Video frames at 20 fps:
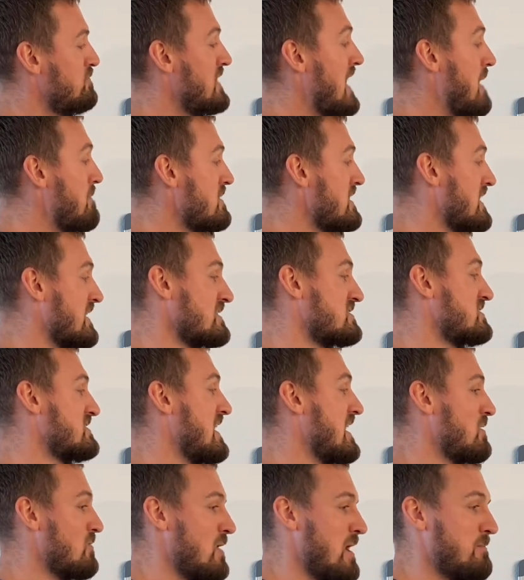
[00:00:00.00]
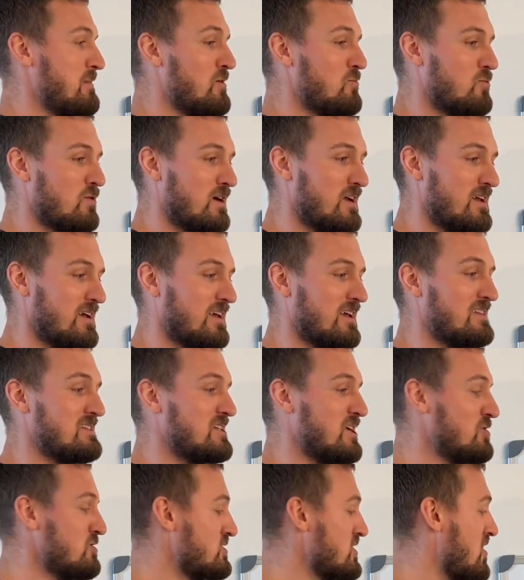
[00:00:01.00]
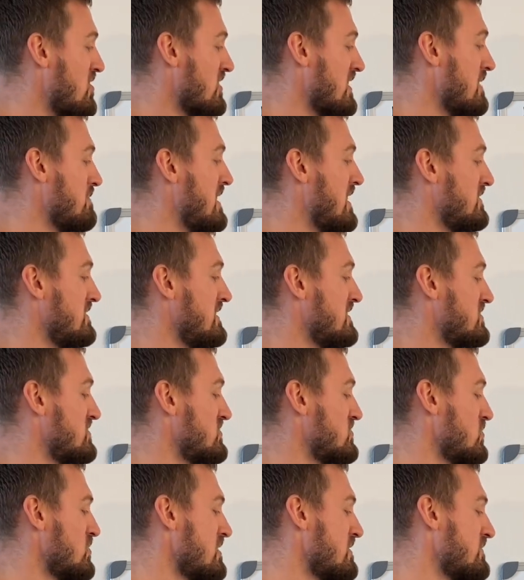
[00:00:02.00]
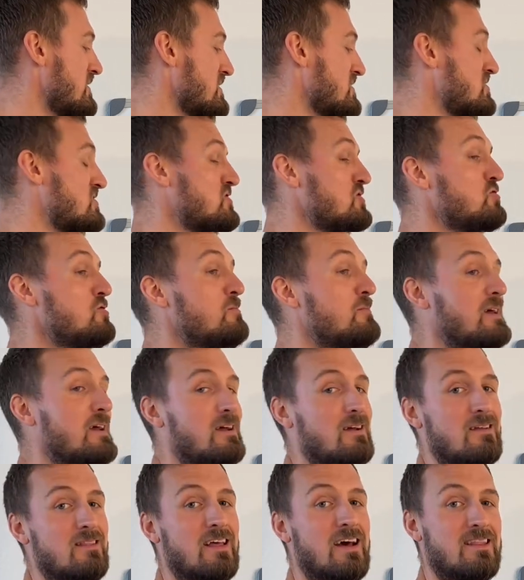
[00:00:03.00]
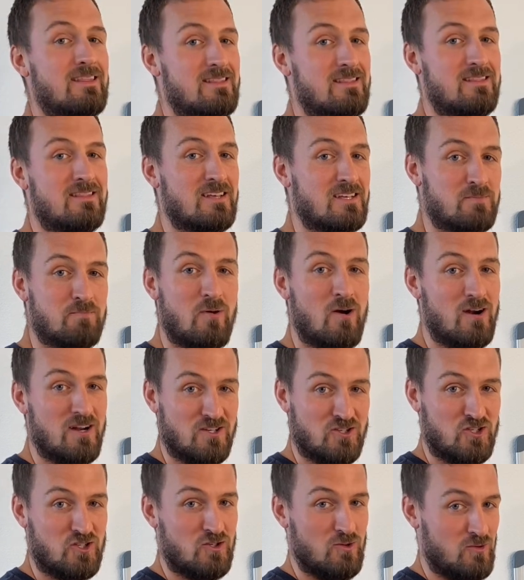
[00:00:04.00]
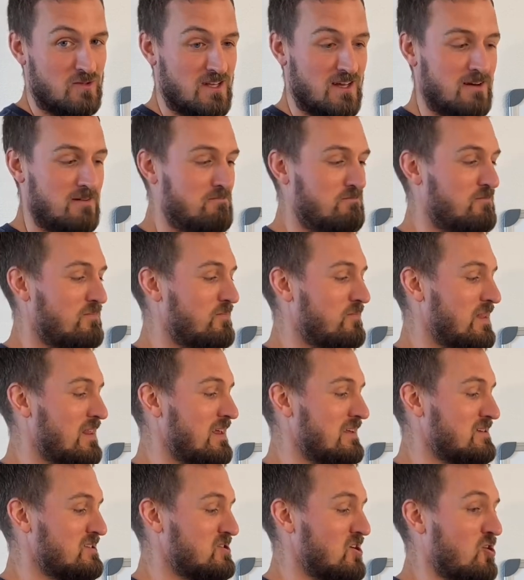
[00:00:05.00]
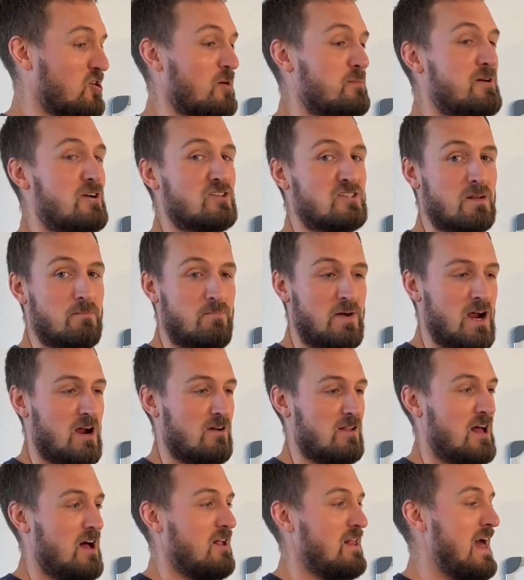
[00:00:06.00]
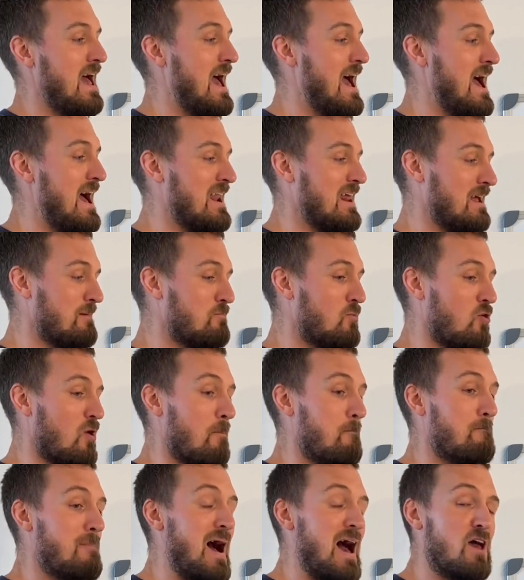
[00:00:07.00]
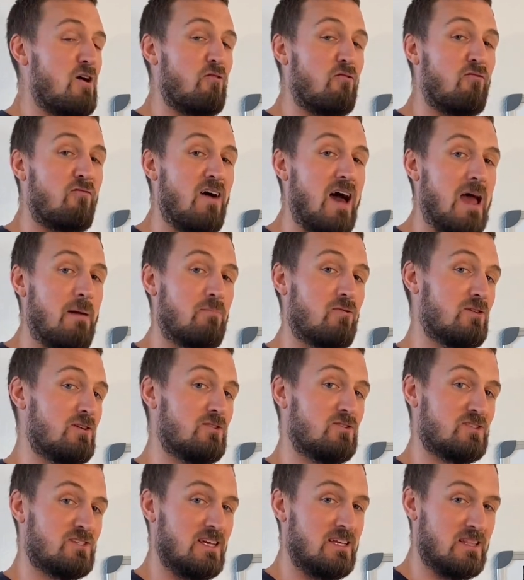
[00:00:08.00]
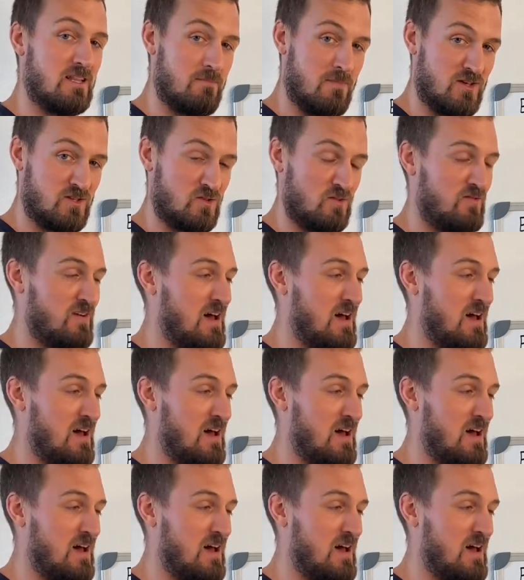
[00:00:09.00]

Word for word: that being said, I mean, we're going to continue talking about this, sort of assuming that this part is true, that sarcomeres in parallel, adding more myofibrils in the muscle